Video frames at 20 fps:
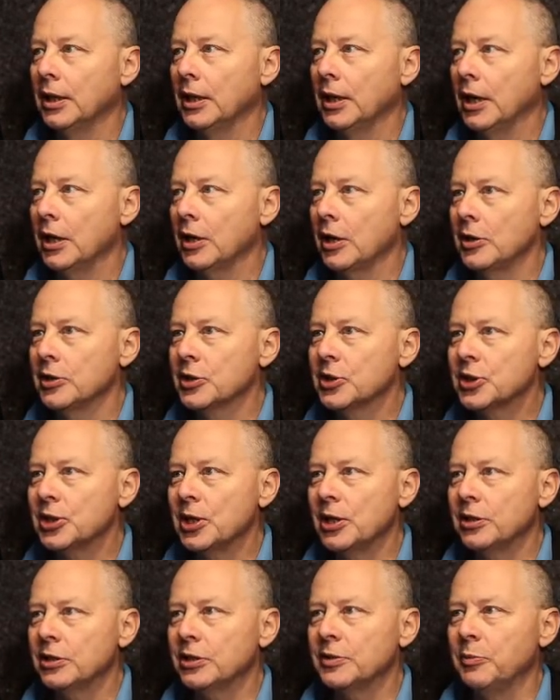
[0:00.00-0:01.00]
I'm going to
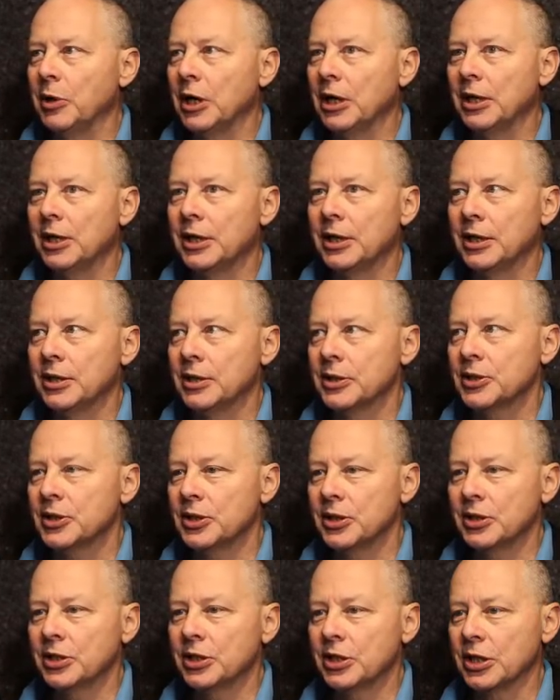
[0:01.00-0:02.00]
start by
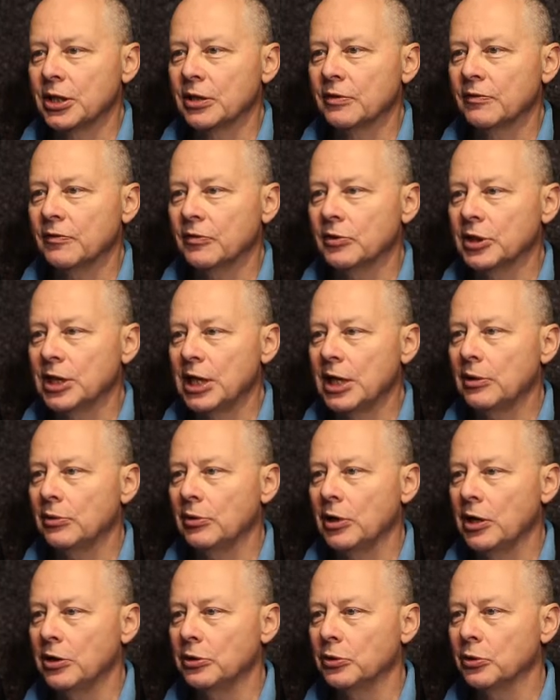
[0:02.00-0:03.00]
searching for
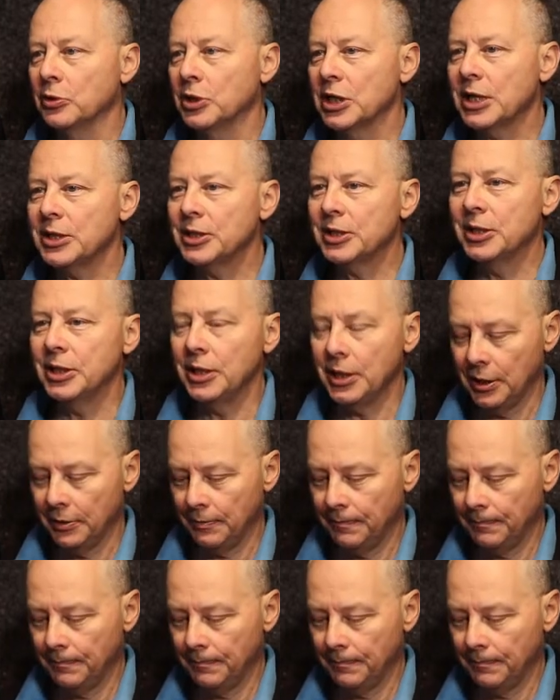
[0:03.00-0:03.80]
Download Audacity.